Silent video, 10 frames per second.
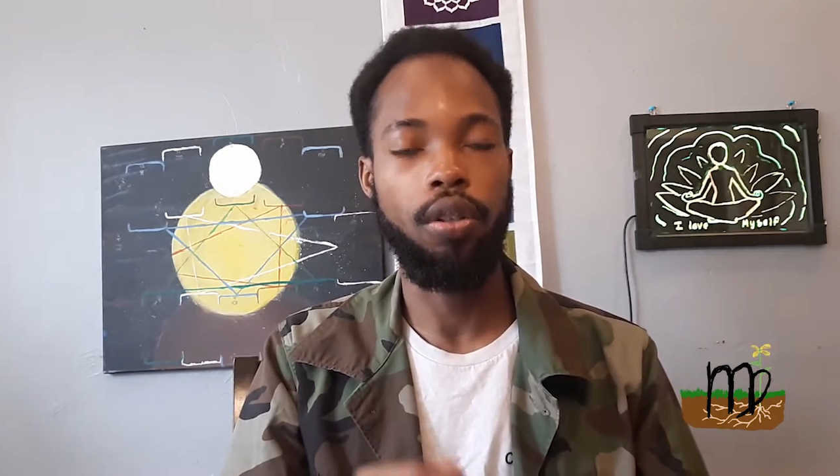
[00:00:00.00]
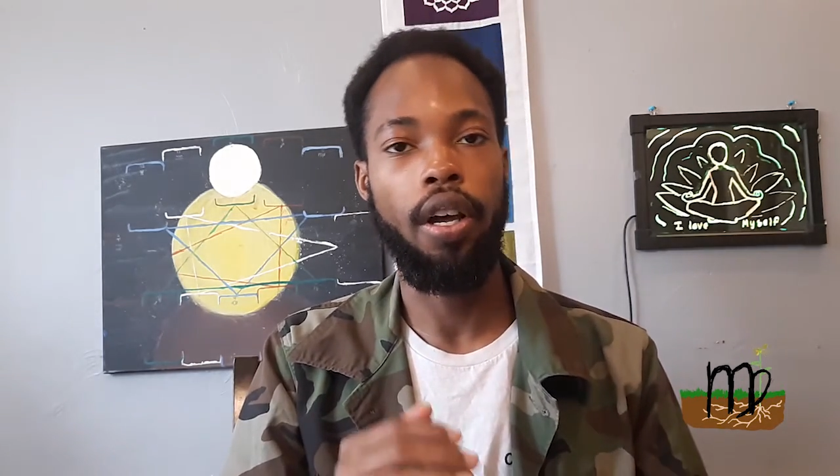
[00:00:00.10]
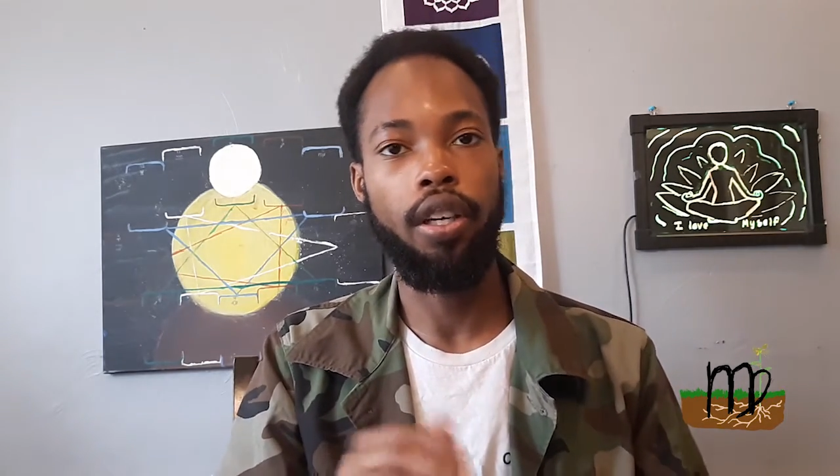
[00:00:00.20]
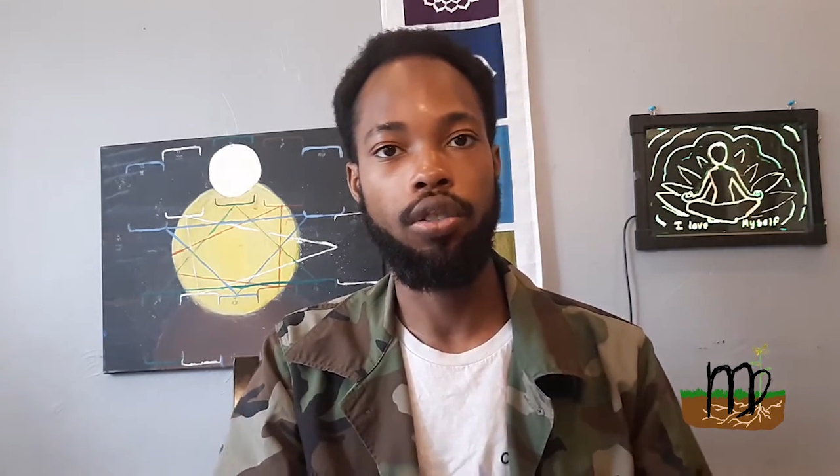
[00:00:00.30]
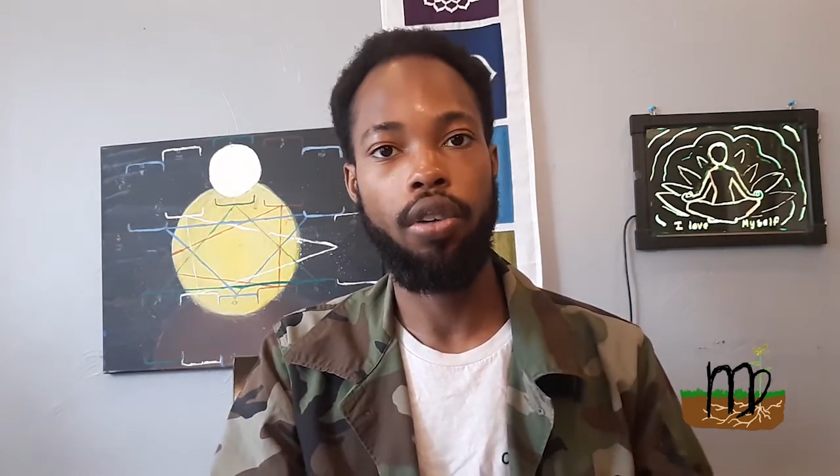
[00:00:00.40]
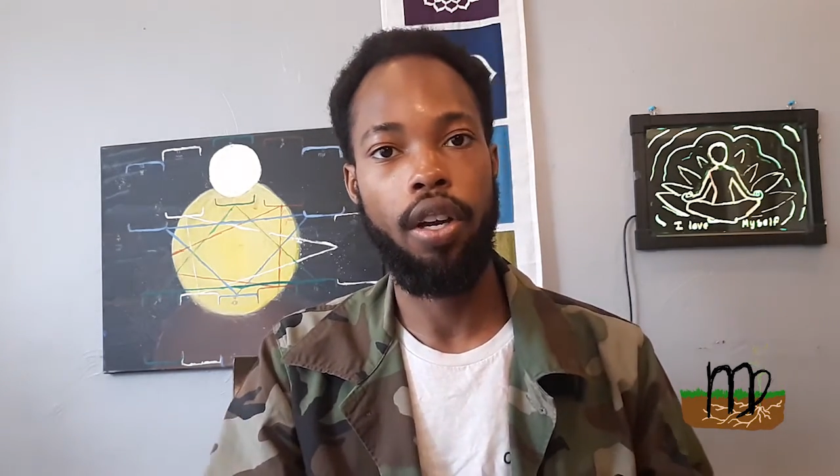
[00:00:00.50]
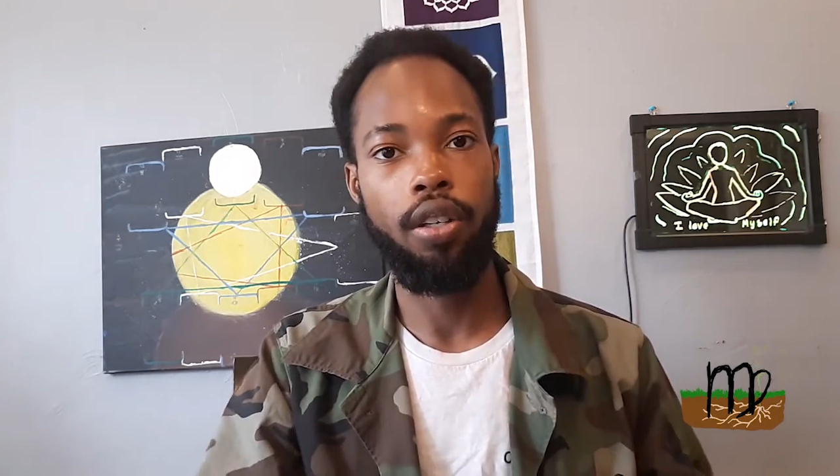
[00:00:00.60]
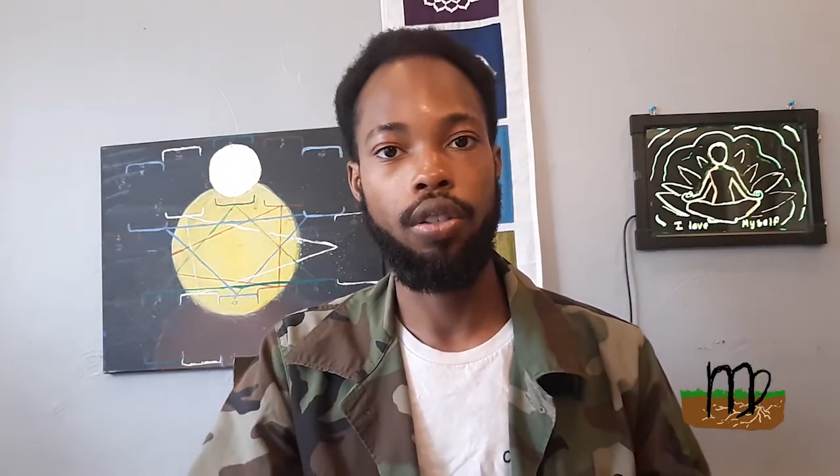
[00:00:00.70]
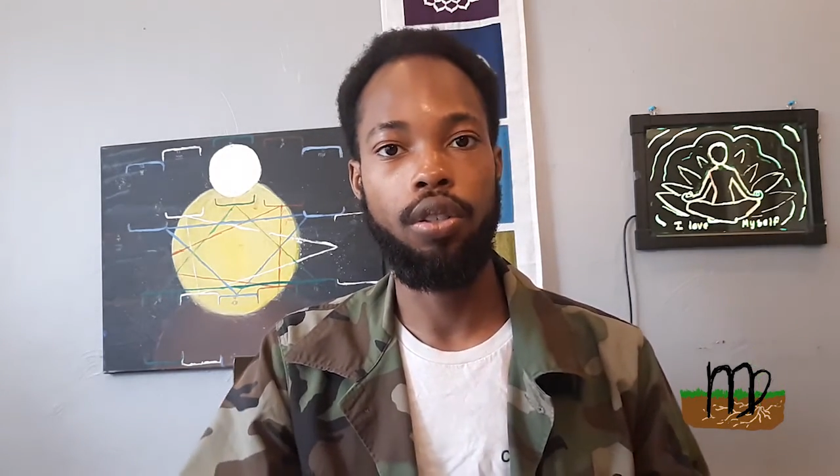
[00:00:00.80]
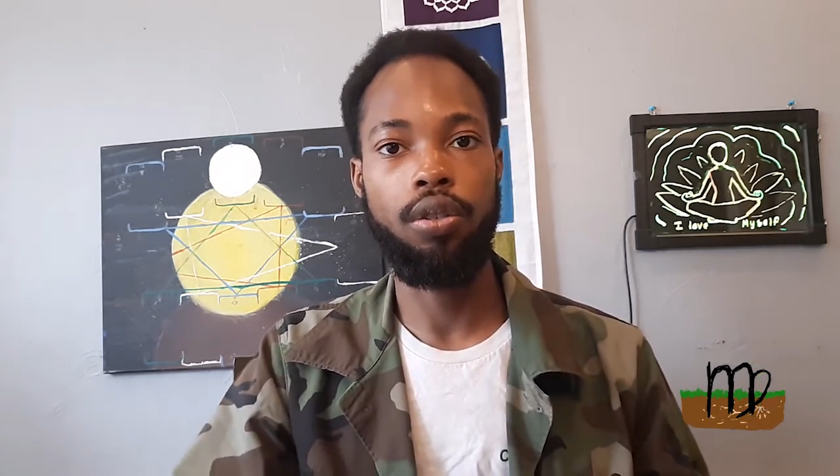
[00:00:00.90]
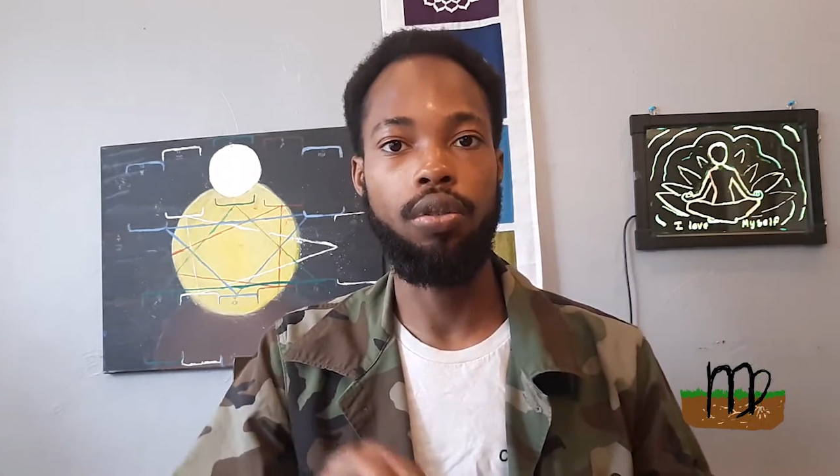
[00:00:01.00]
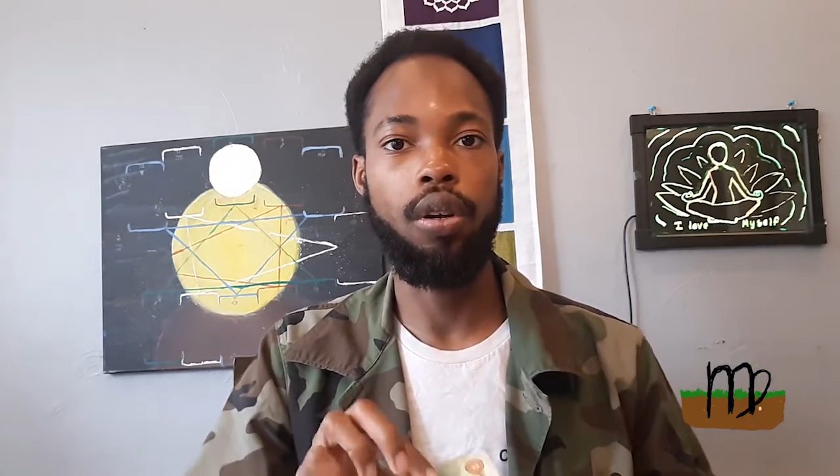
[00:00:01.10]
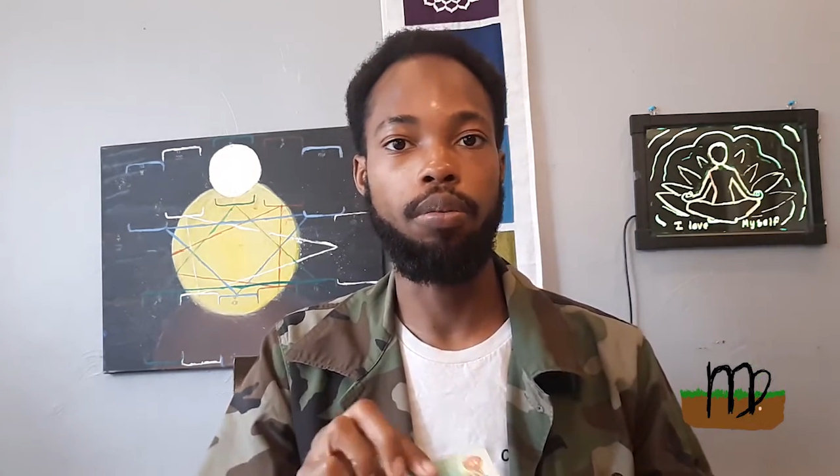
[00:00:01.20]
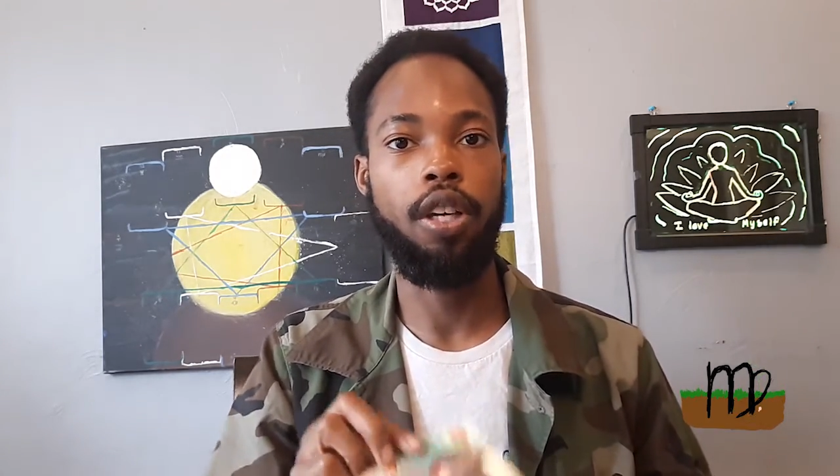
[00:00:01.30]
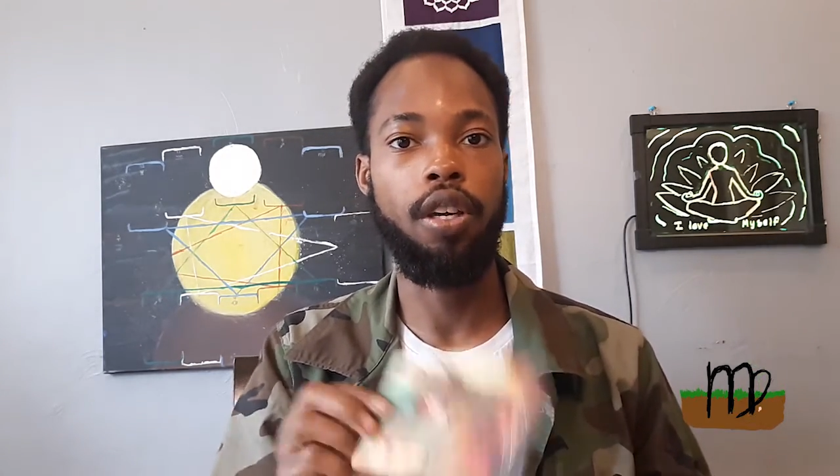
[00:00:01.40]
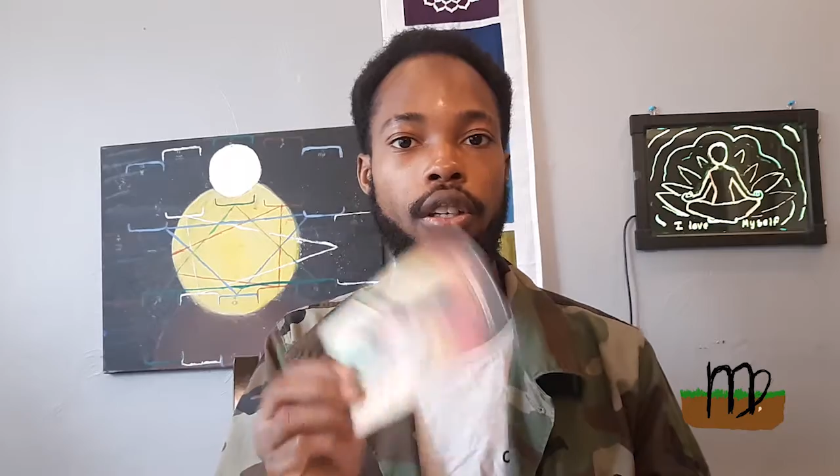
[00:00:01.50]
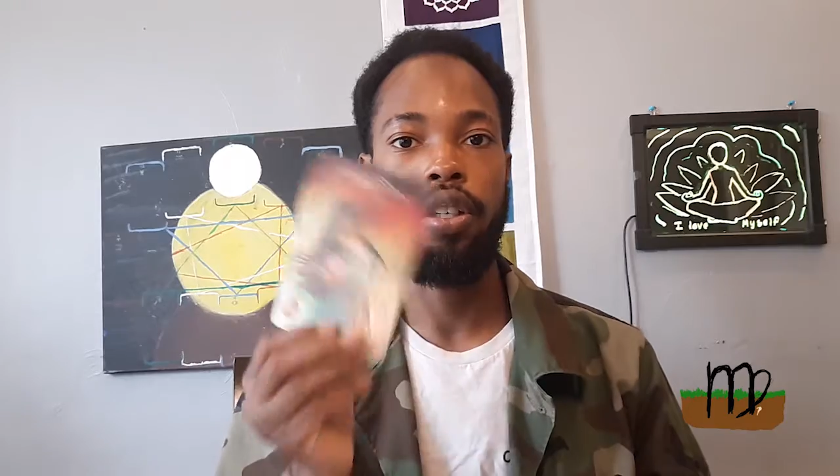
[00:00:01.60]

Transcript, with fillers: like trying to obtain